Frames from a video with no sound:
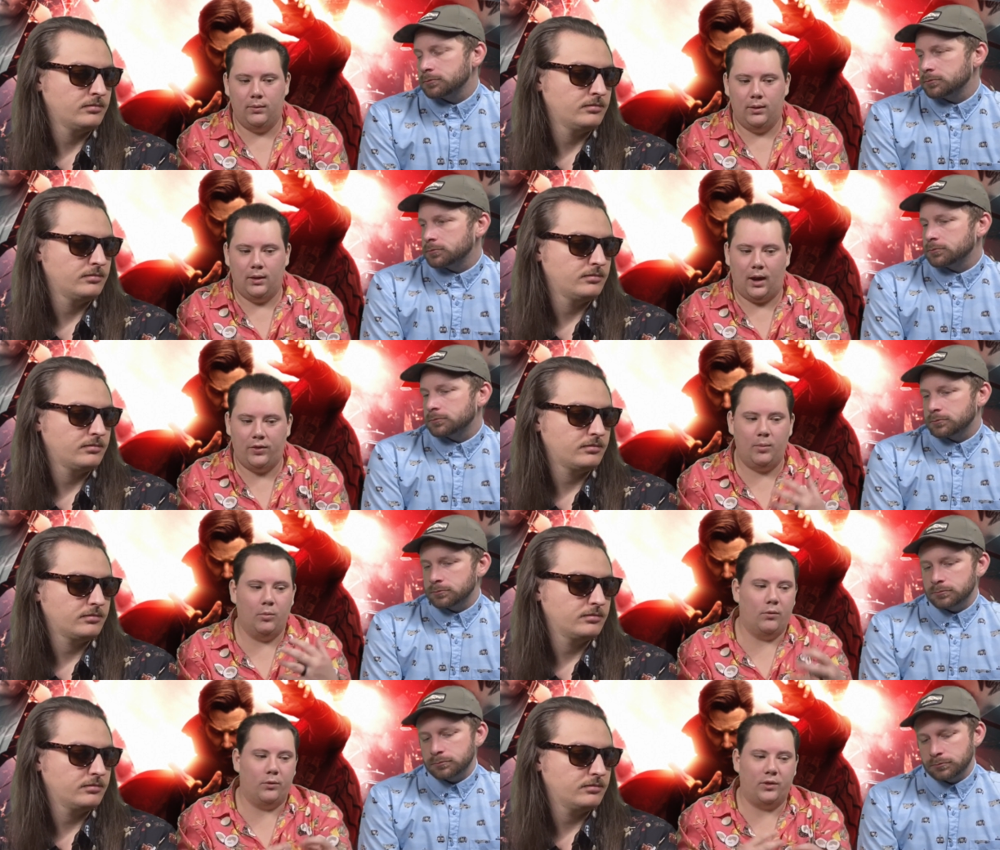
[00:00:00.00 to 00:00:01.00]
Speaker 1: I think Marvel's
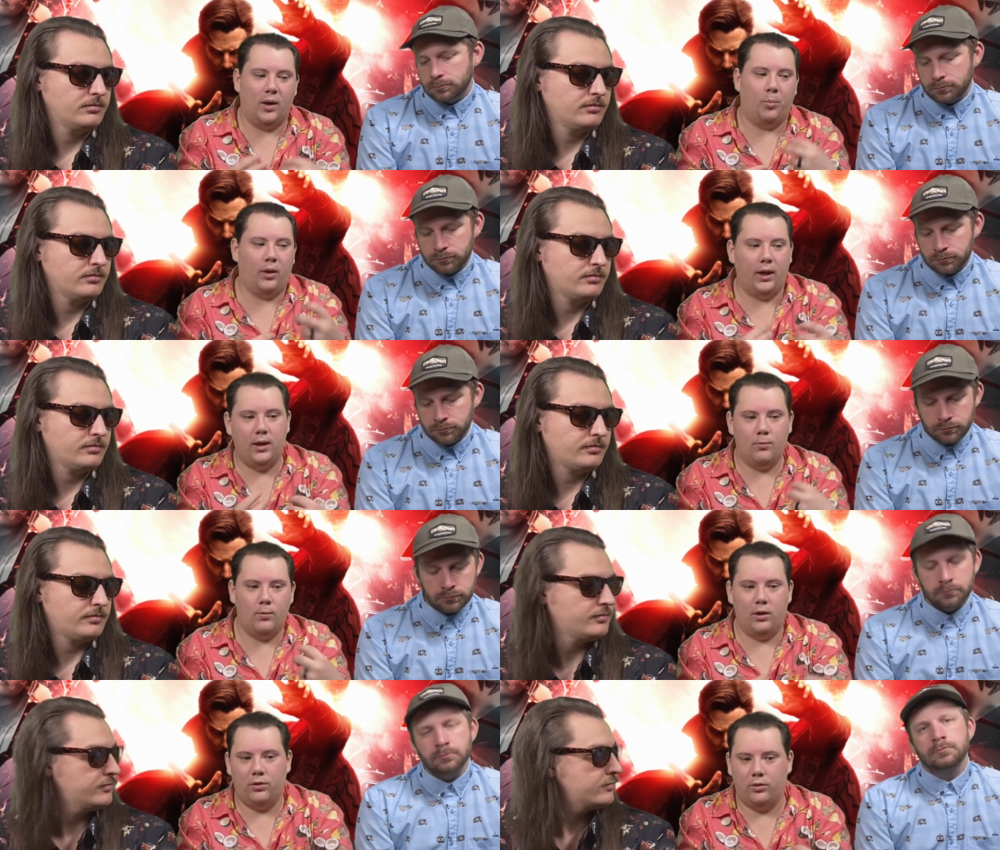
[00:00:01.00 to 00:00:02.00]
kind of playing with
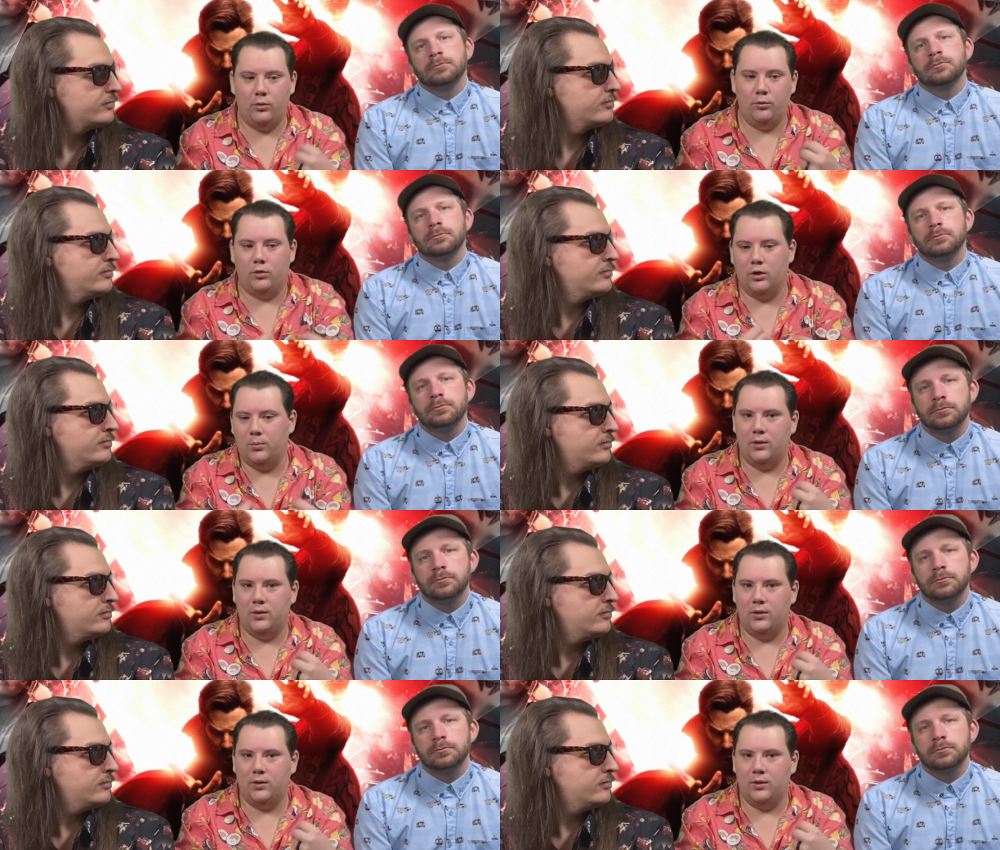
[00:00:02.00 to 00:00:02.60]
who's going to be the